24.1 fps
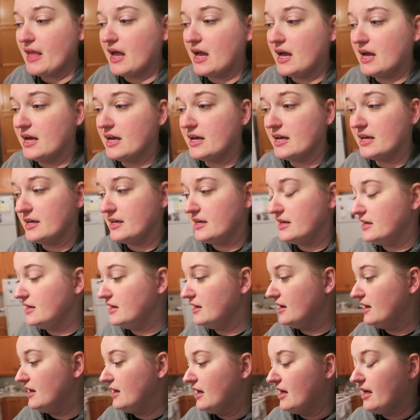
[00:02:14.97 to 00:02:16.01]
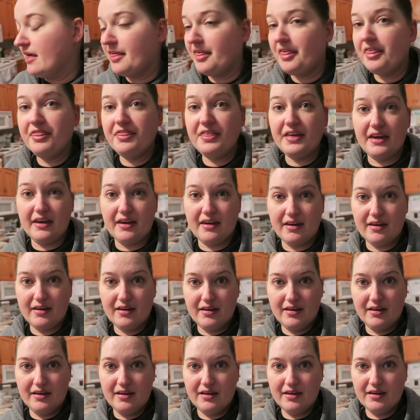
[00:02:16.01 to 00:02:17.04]
I think
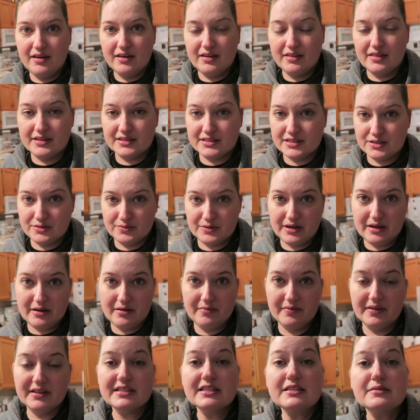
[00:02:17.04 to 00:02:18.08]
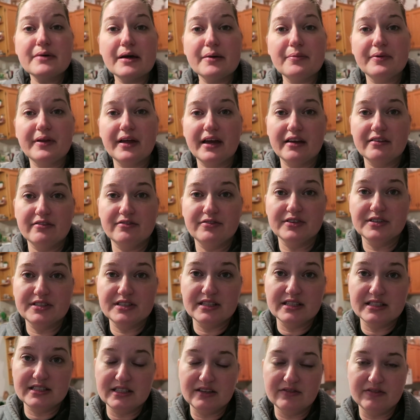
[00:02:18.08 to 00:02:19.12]
this is what I, this is my plan for
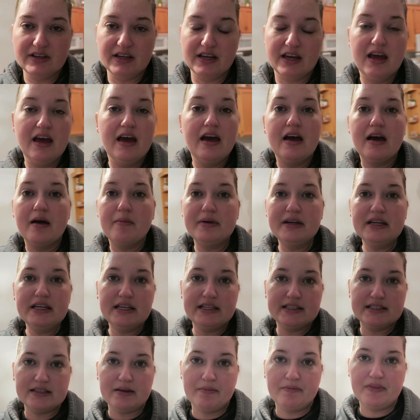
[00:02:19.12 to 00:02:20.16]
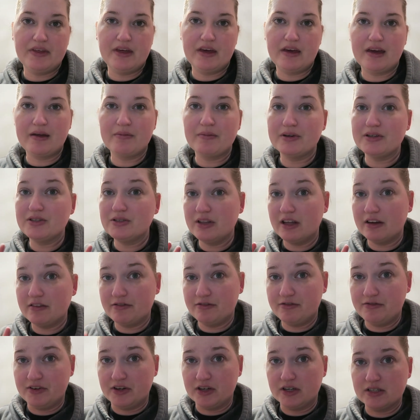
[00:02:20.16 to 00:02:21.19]
this evening. I'm gonna eat something, I'm gonna do
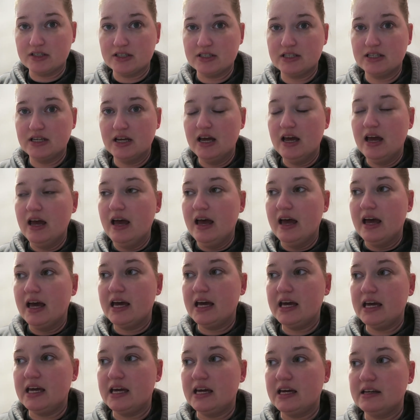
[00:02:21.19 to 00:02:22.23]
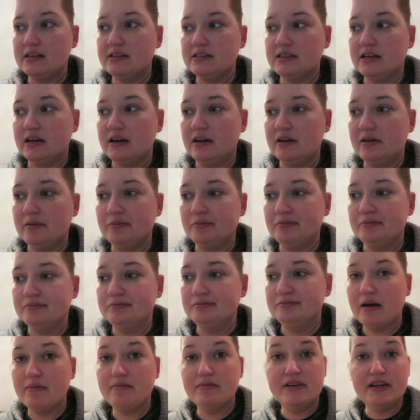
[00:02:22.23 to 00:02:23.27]
that first. And
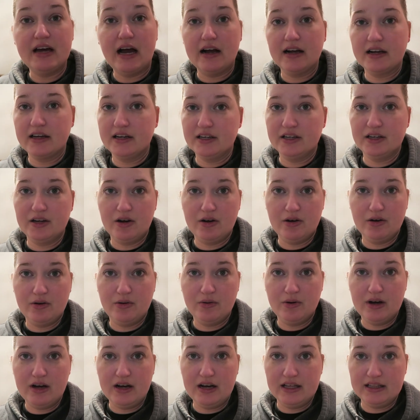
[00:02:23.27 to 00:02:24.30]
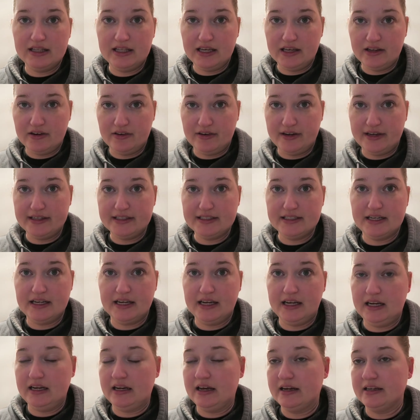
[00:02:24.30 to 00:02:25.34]
um, I'm not gonna go on the internet
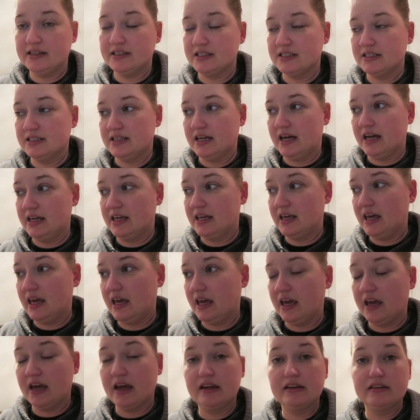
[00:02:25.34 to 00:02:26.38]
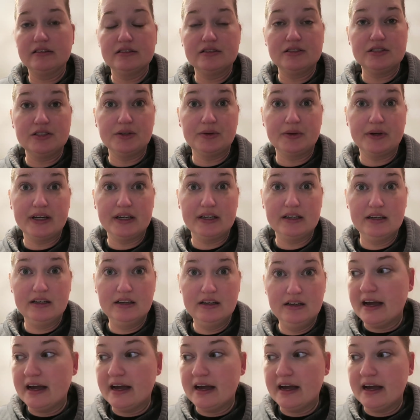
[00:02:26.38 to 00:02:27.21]
tonight. I just, I can't do it.